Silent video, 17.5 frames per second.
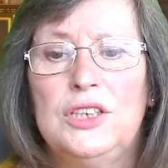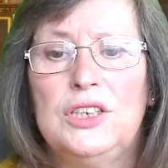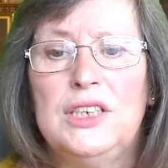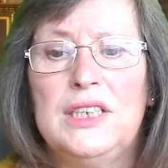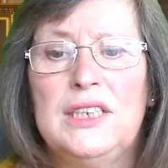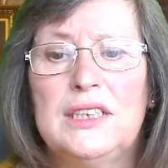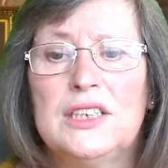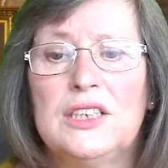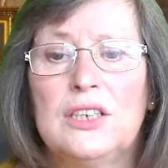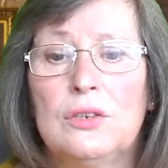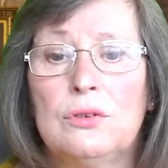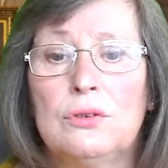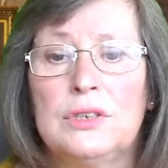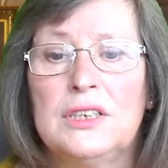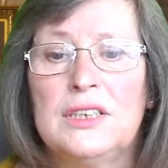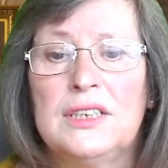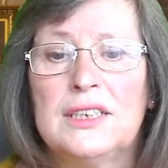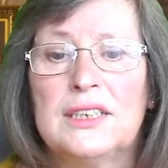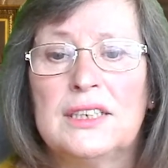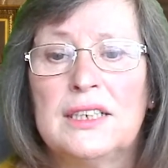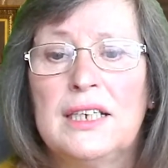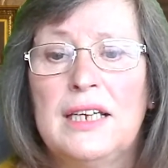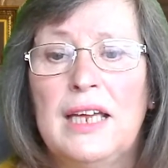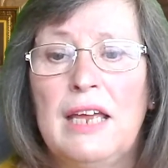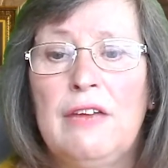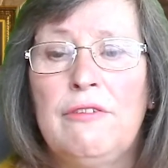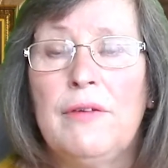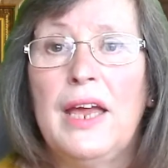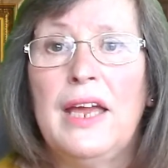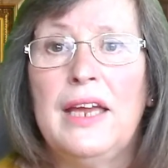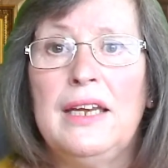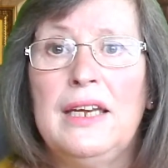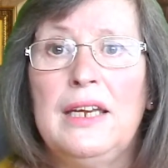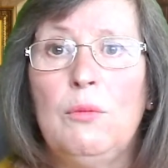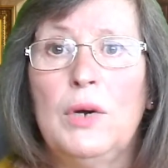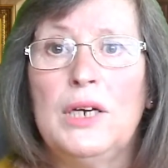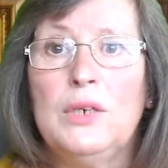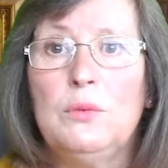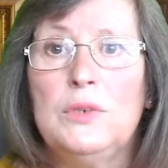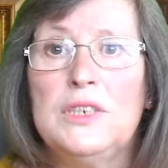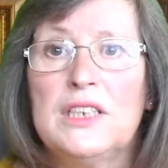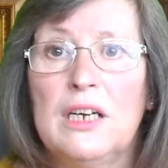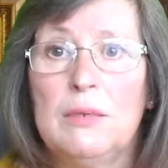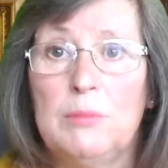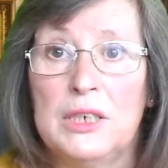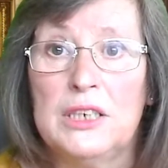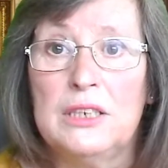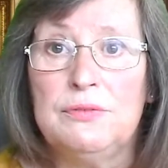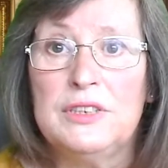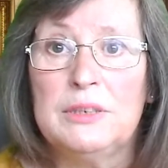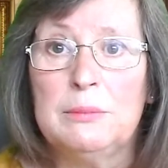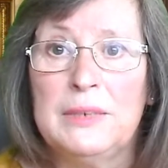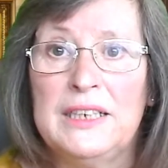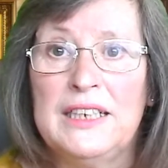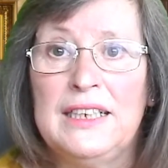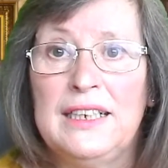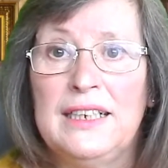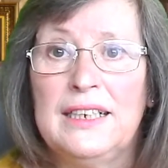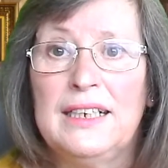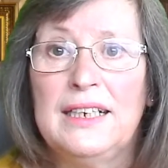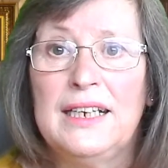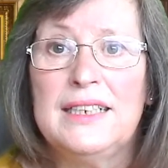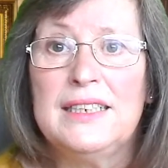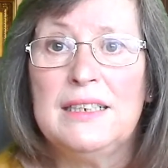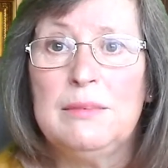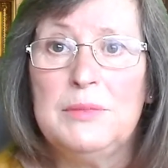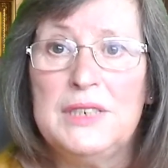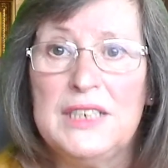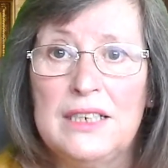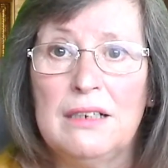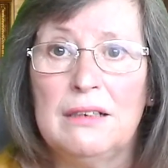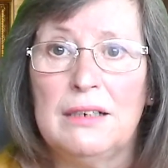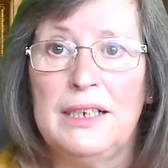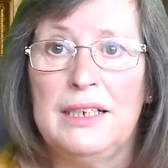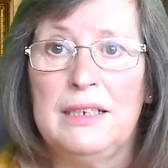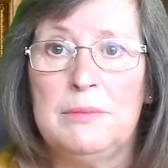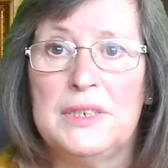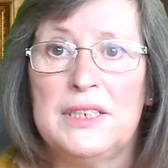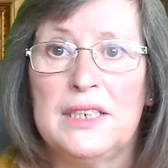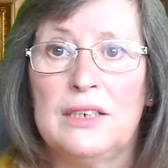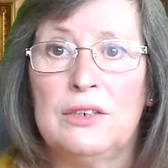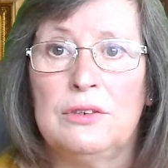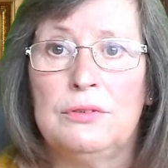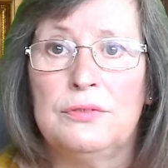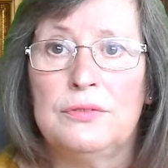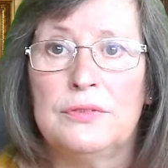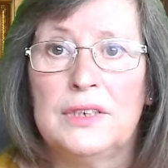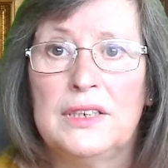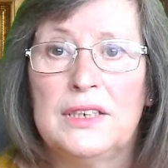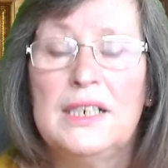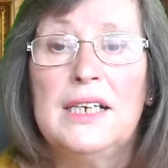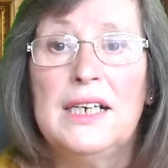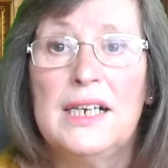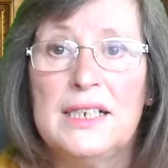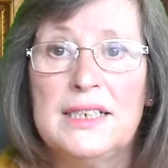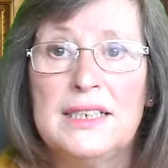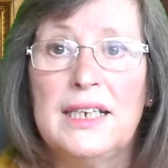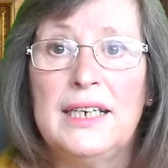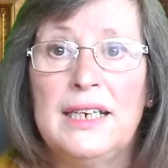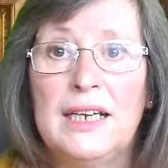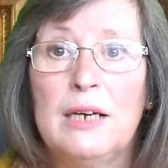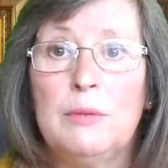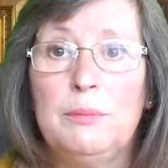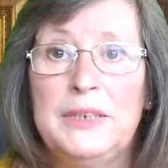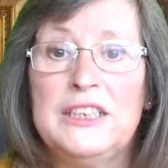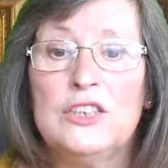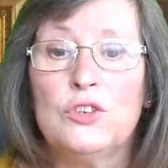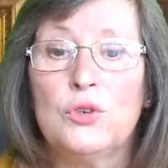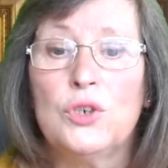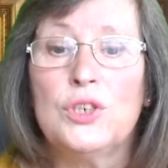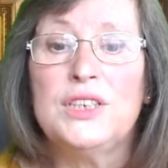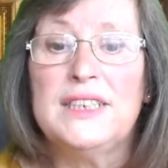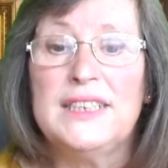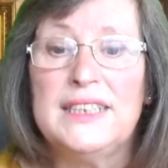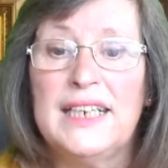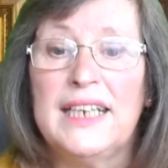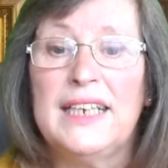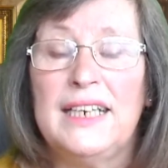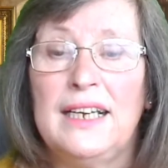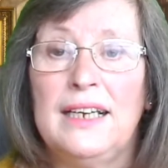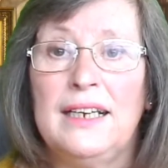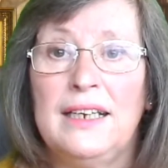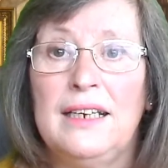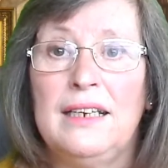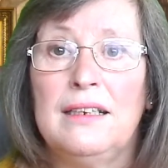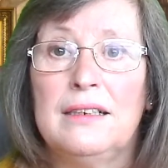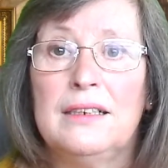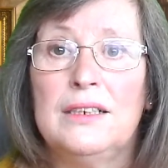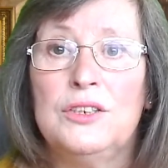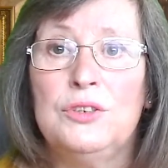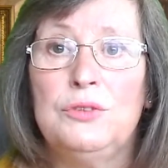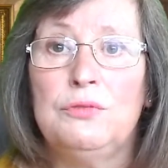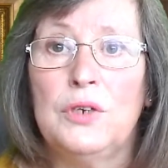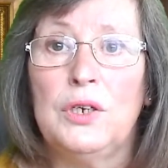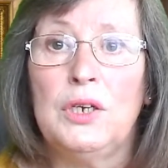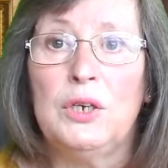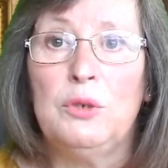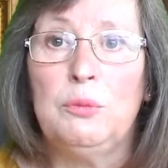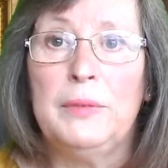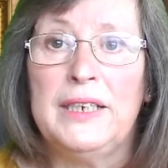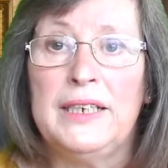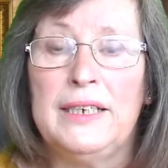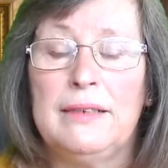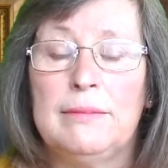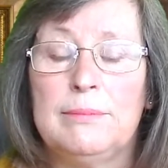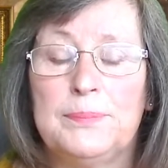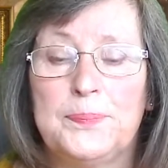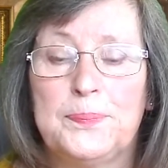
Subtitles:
Jesus told us, "If anyone would come after me, let him deny himself and take up his cross daily and follow me."